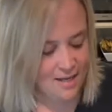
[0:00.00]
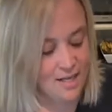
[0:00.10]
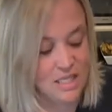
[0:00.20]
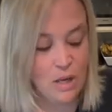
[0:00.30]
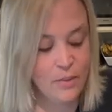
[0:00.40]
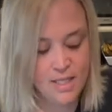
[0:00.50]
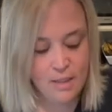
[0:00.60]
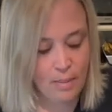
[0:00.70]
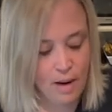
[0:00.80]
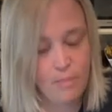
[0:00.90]
And it's always the
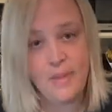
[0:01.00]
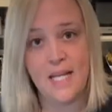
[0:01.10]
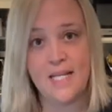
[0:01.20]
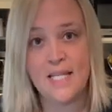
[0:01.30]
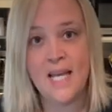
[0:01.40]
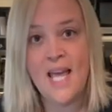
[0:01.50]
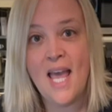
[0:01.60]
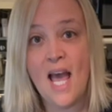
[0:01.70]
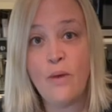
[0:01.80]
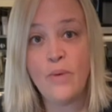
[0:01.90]
brown beans.
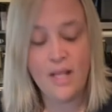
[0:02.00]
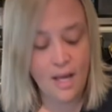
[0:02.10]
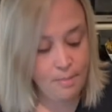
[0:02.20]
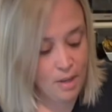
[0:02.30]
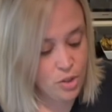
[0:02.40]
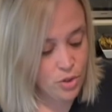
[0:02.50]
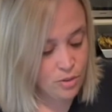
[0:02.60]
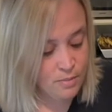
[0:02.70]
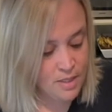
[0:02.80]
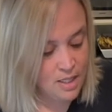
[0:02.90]
And we like
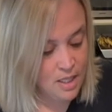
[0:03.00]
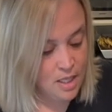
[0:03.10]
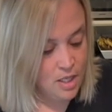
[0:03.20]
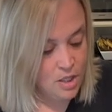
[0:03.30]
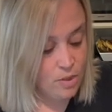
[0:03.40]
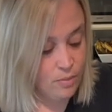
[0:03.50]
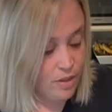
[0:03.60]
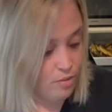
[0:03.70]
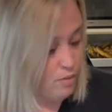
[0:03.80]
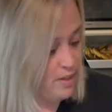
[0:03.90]
mushrooms, so we
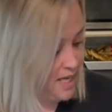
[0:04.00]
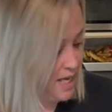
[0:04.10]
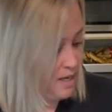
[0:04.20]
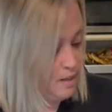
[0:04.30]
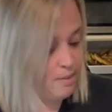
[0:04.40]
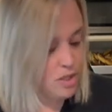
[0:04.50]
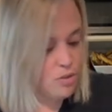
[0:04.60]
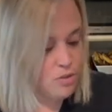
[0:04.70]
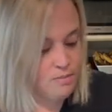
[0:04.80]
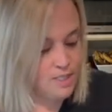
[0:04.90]
throw in a can of
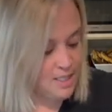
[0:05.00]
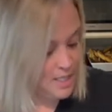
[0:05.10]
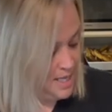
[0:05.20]
mushrooms.